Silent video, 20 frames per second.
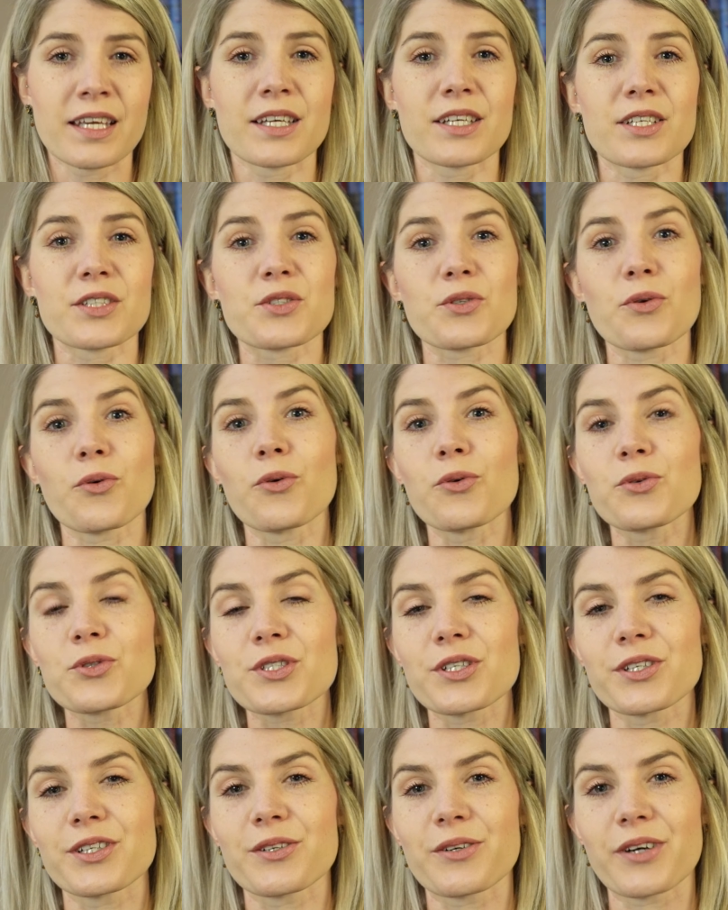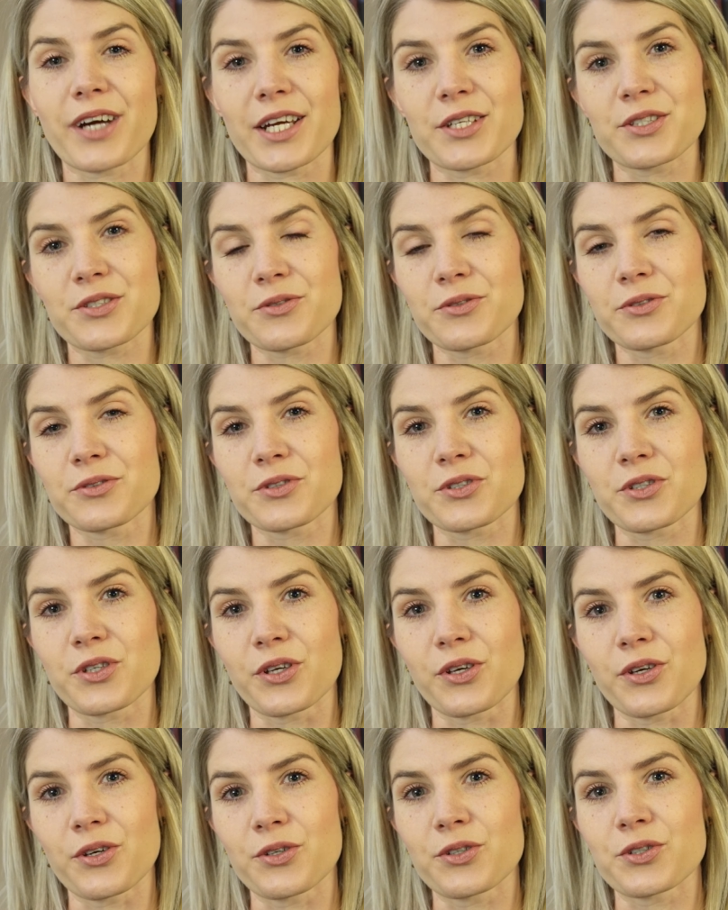It's also a great tool to
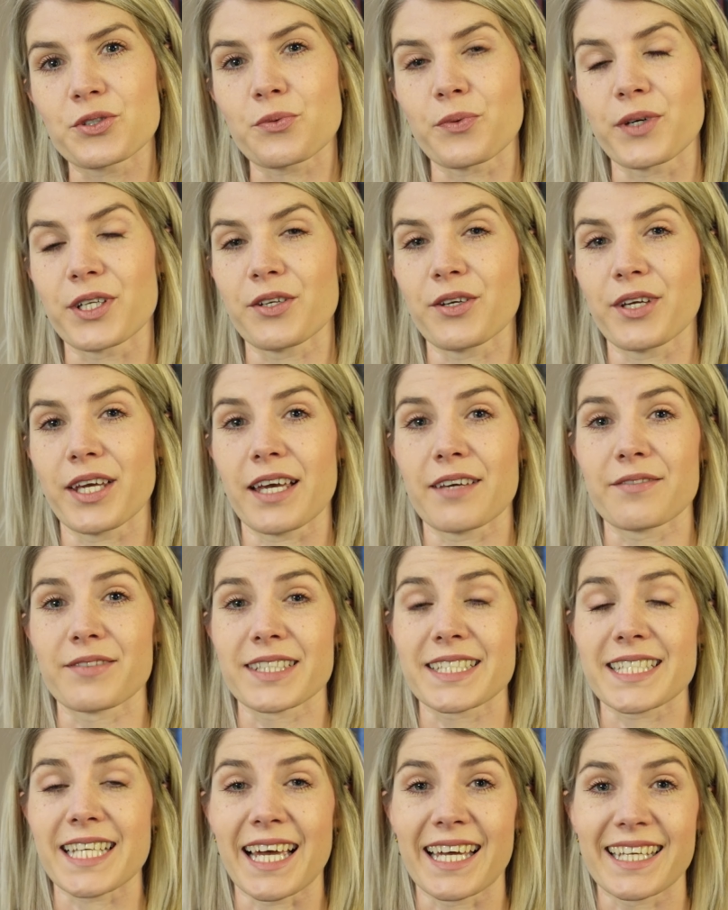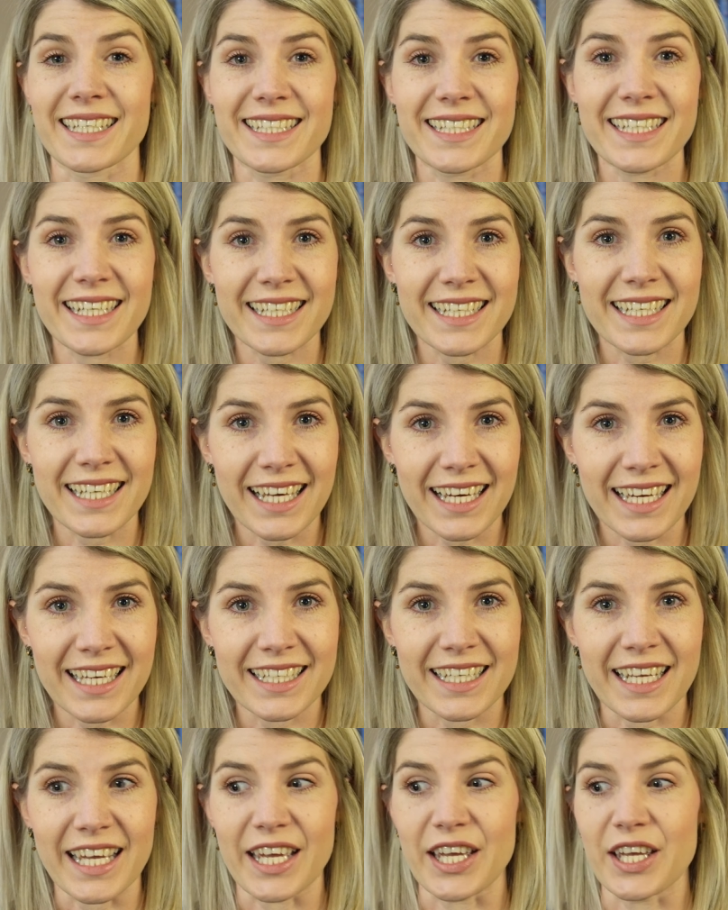use when you have a tight
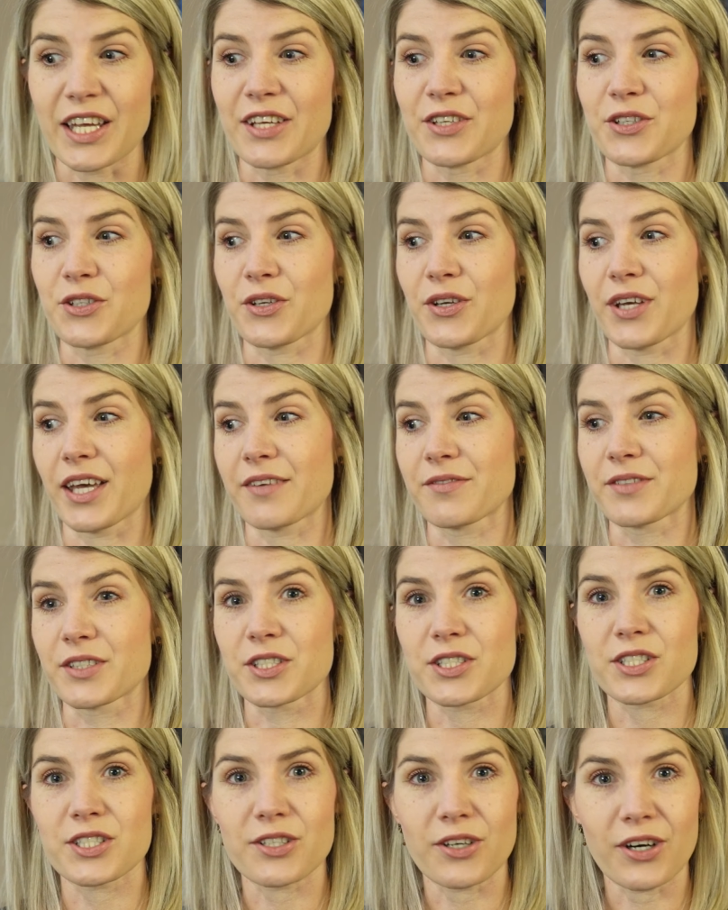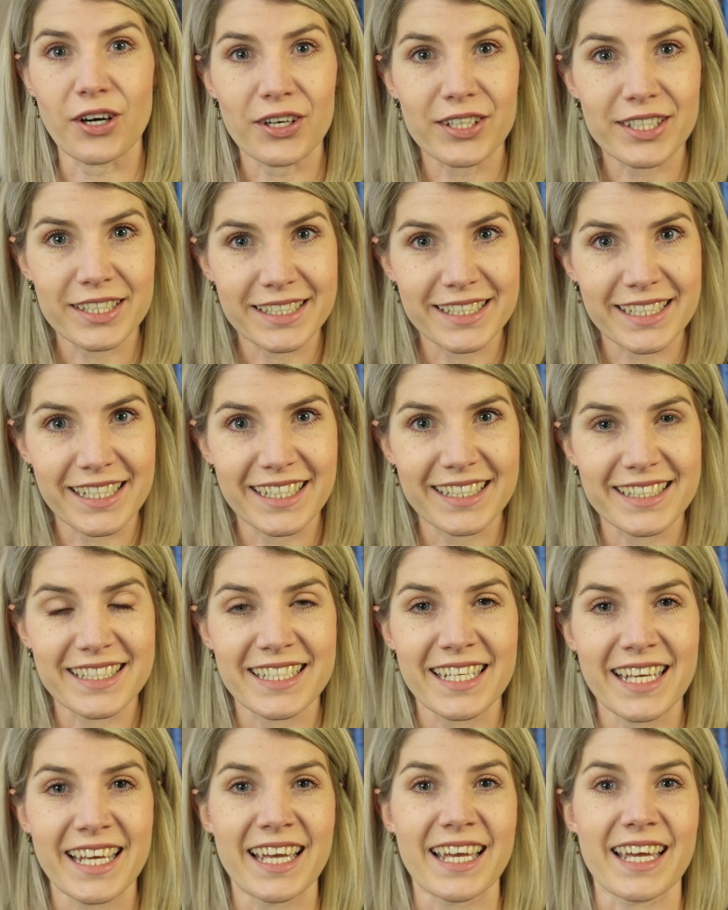deadline and you haven't started yet
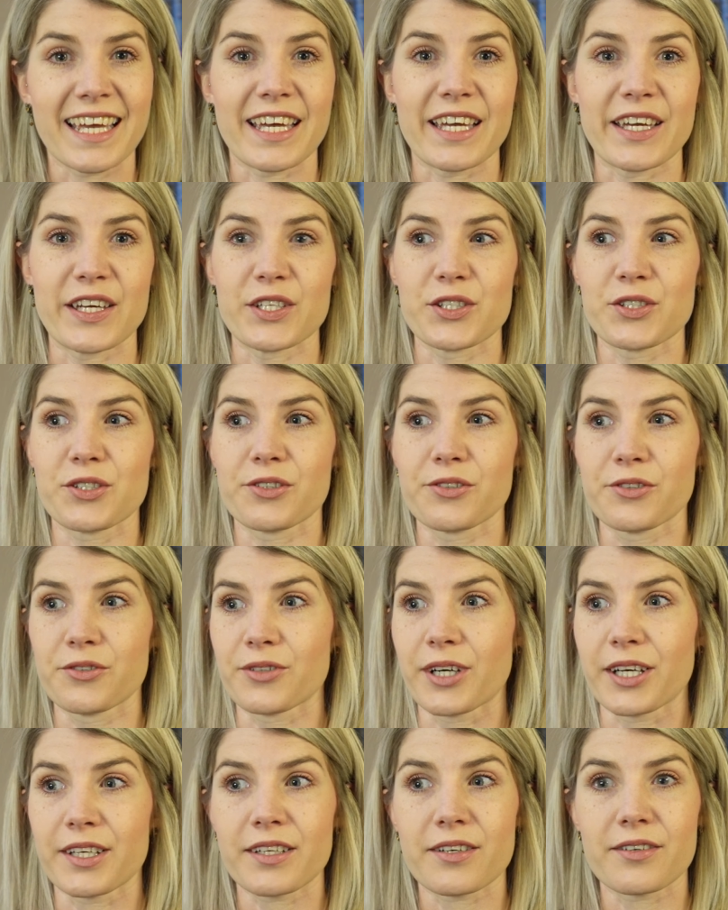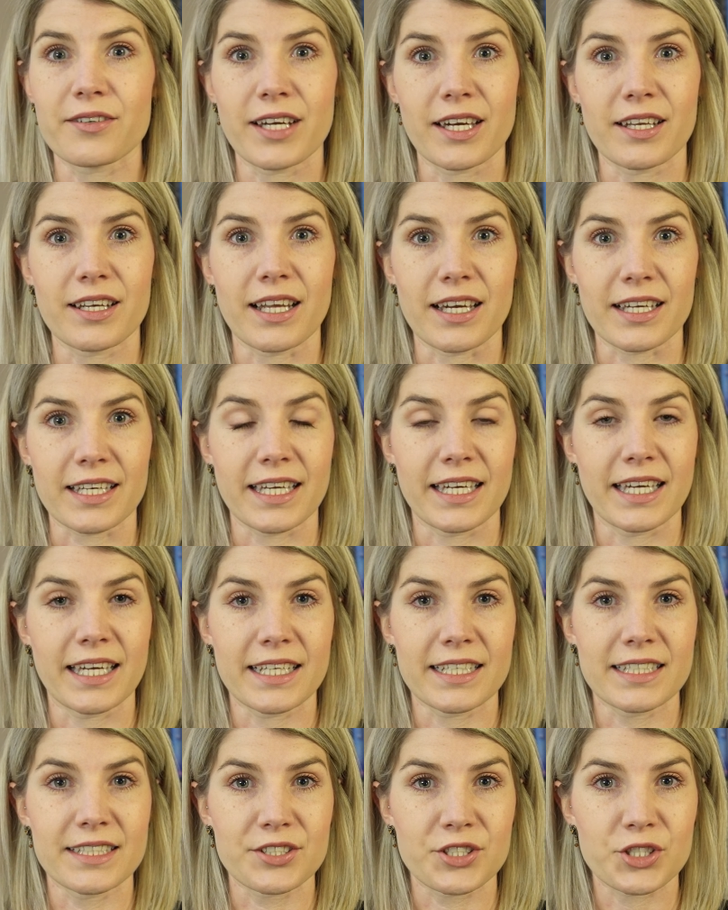and you're running around like a
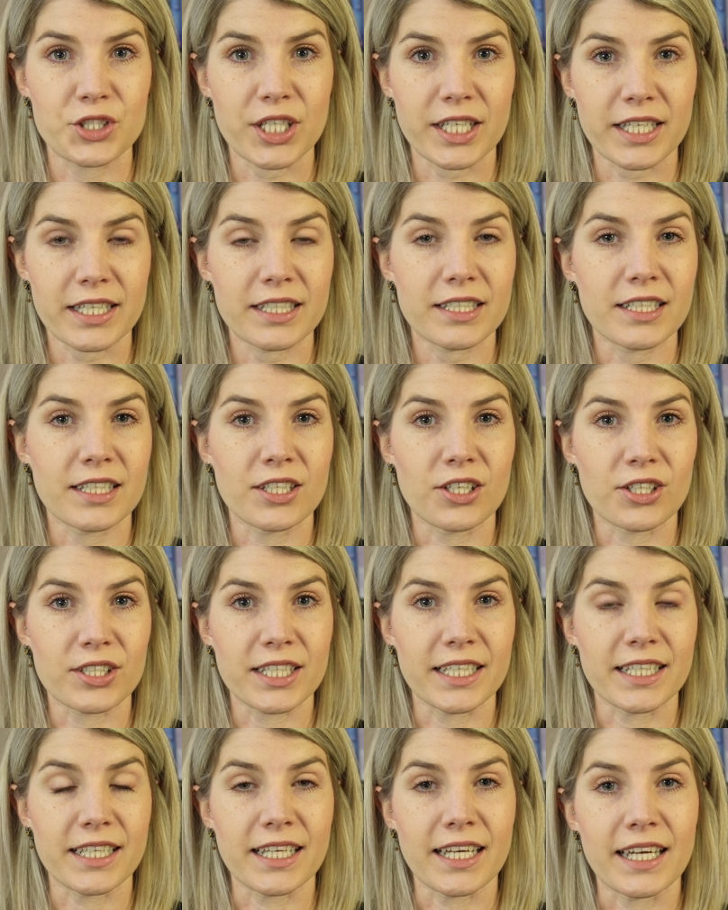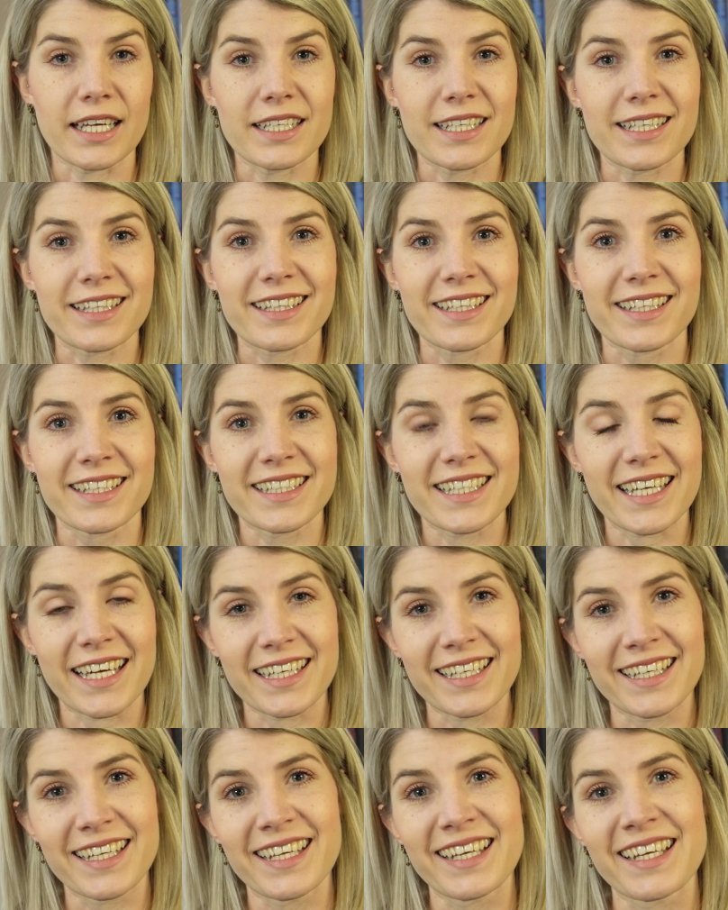headless chicken and not getting anything
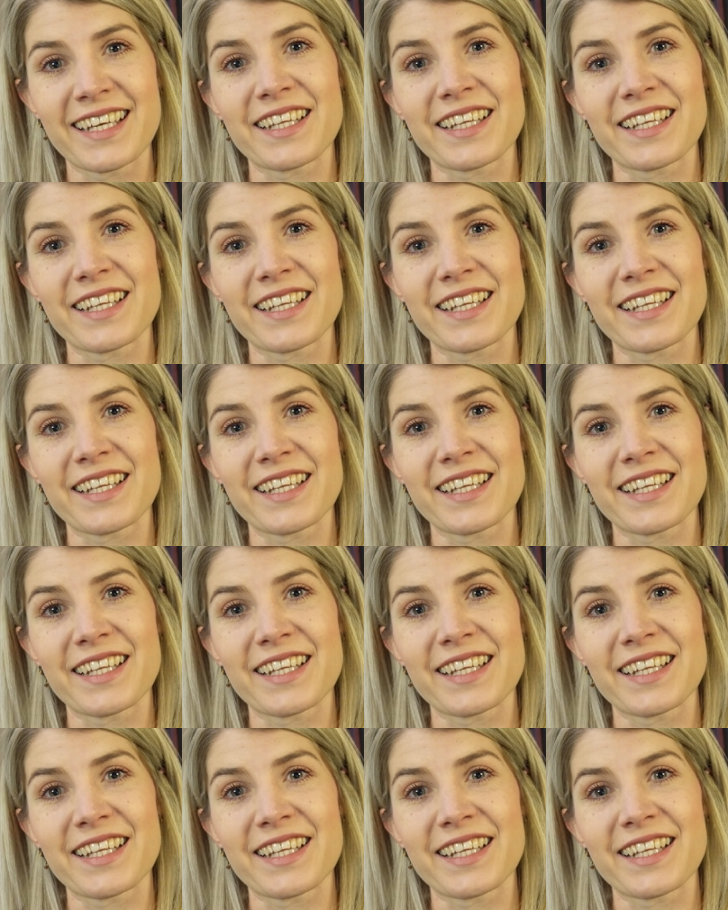done.